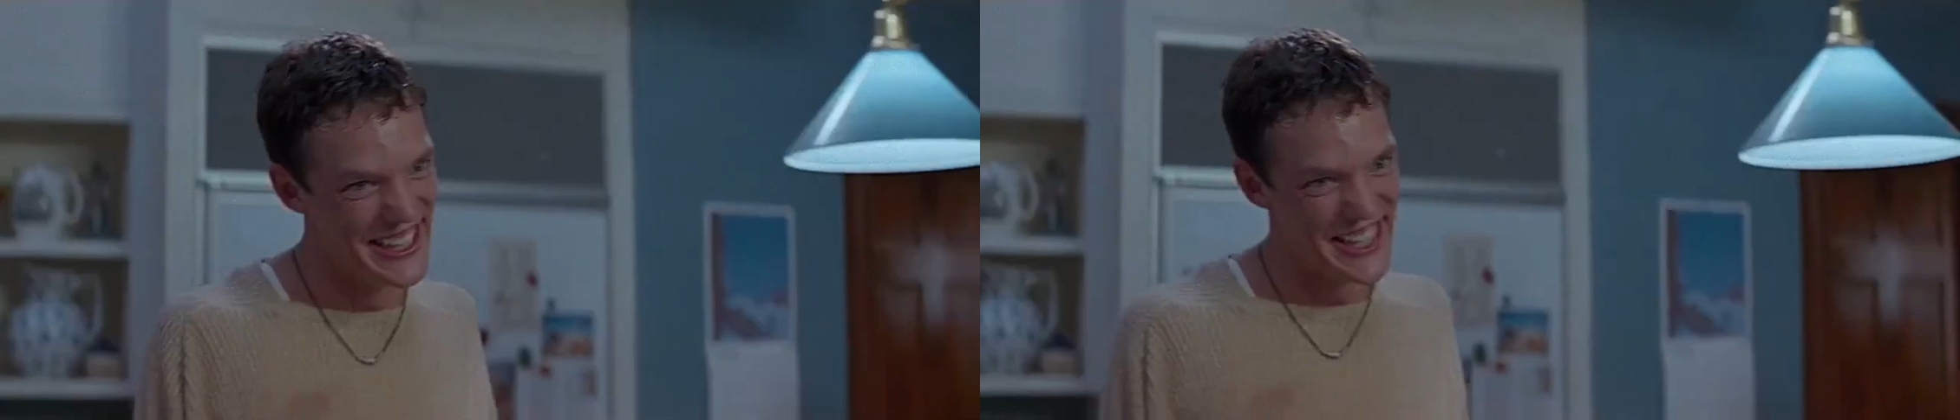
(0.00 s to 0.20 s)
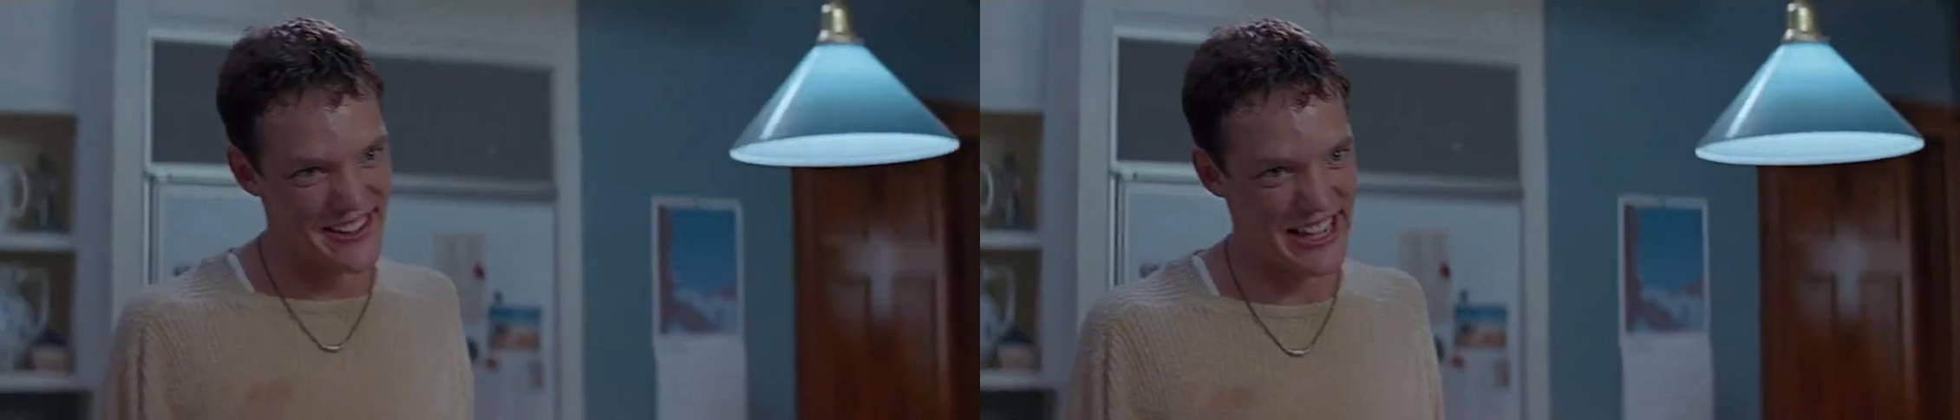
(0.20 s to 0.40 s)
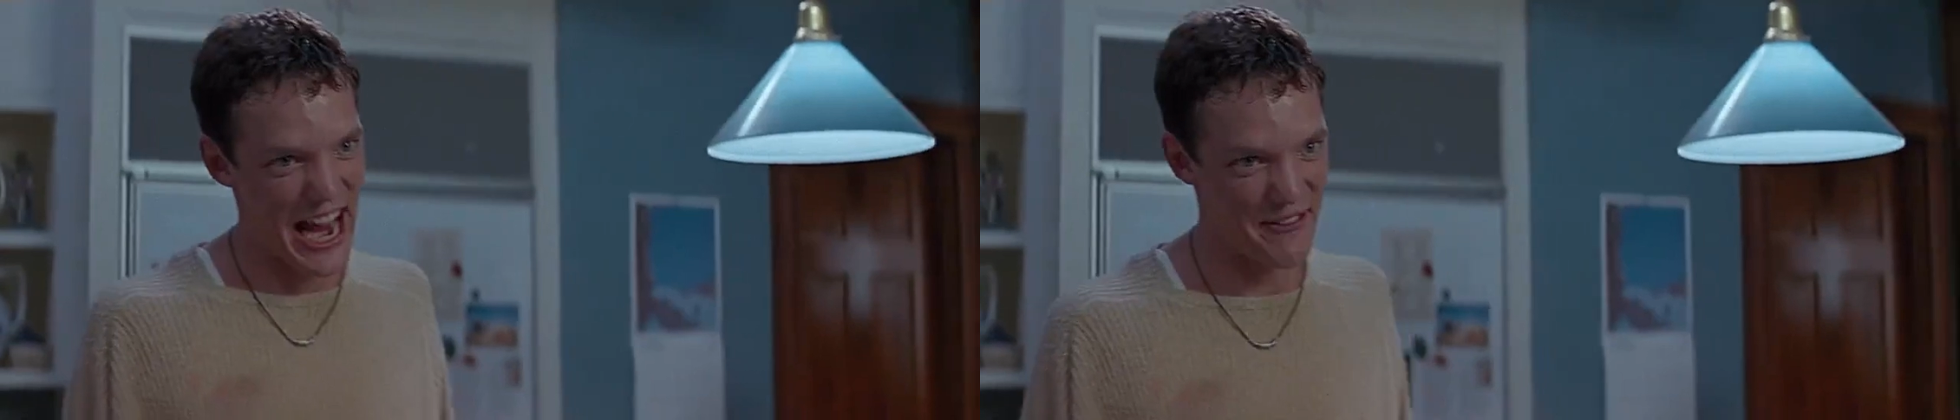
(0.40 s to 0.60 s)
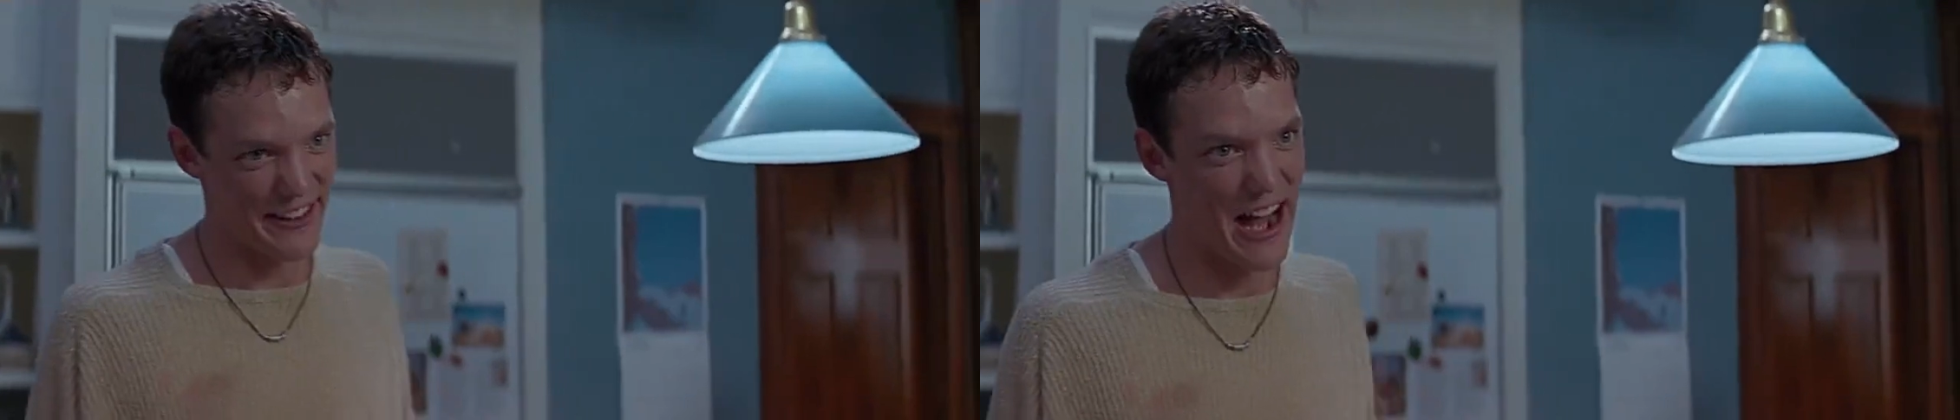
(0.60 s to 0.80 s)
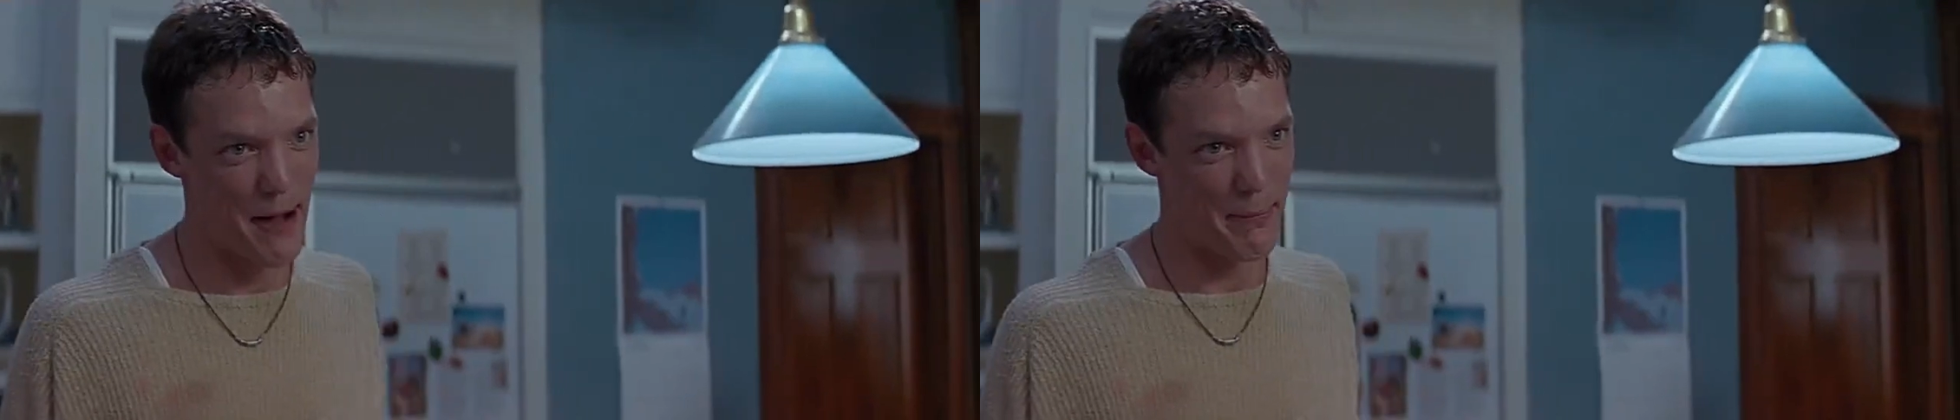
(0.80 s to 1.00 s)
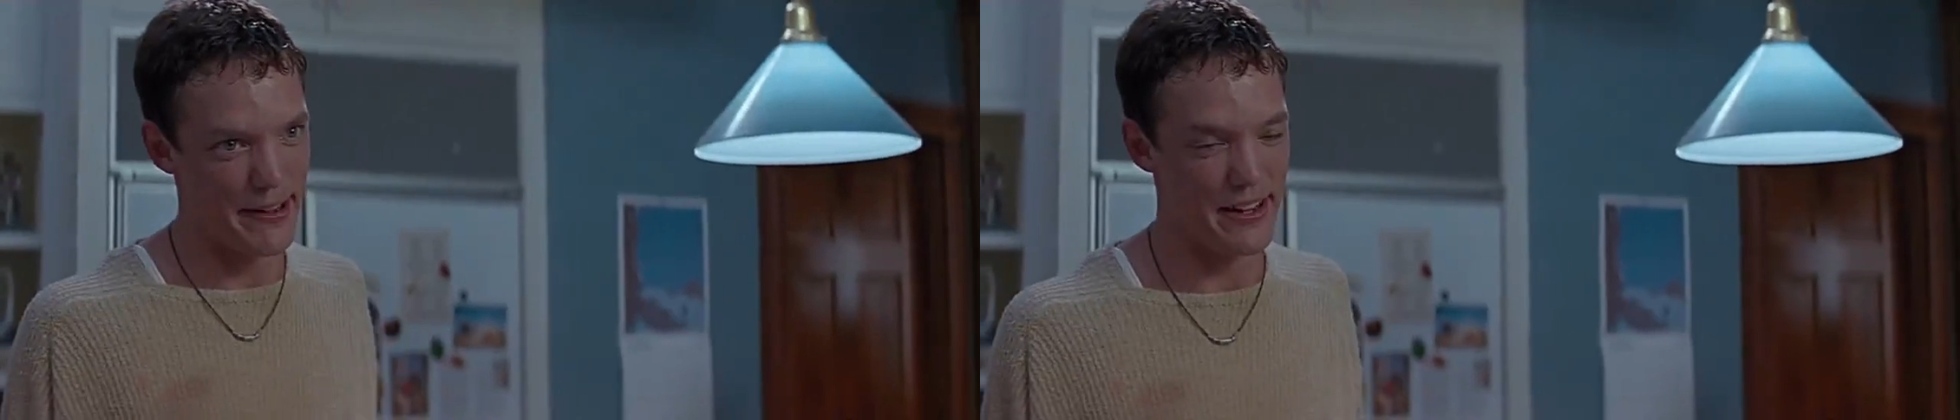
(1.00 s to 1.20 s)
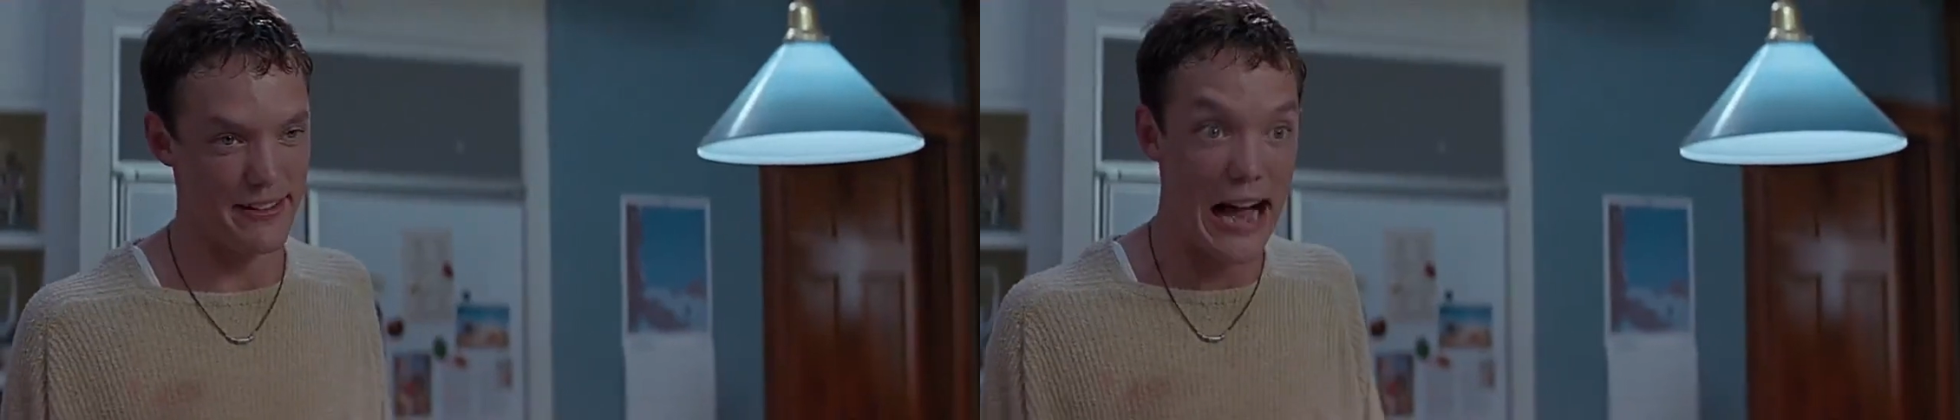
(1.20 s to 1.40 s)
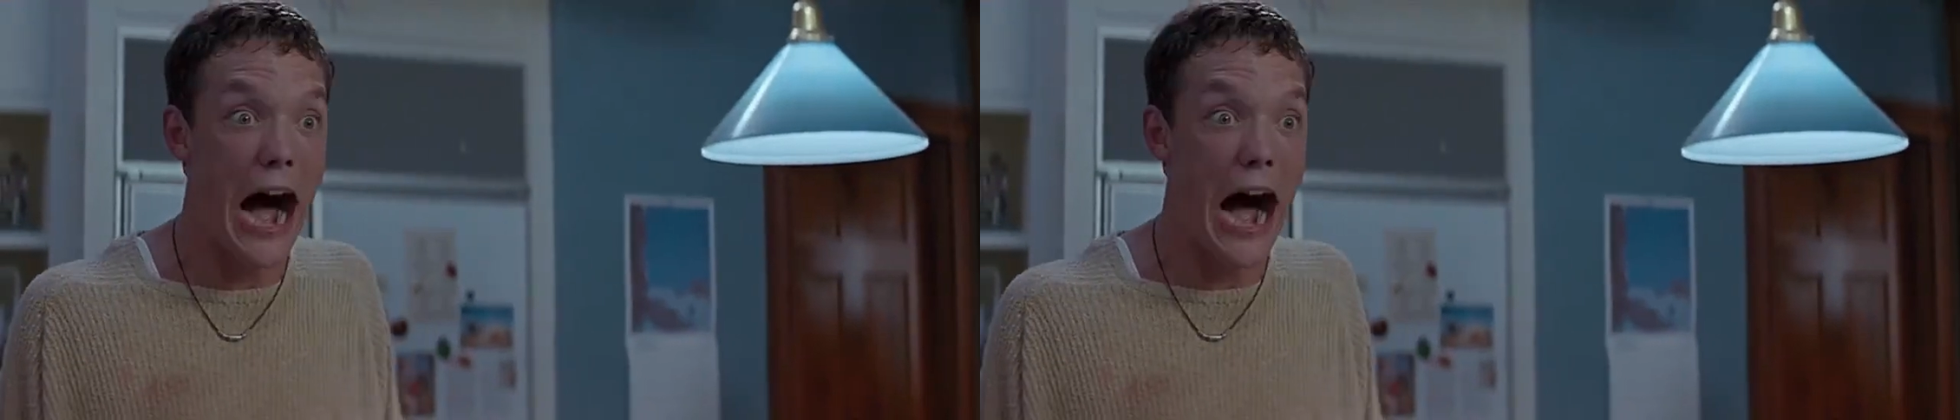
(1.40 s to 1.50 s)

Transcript: You gave it up. Now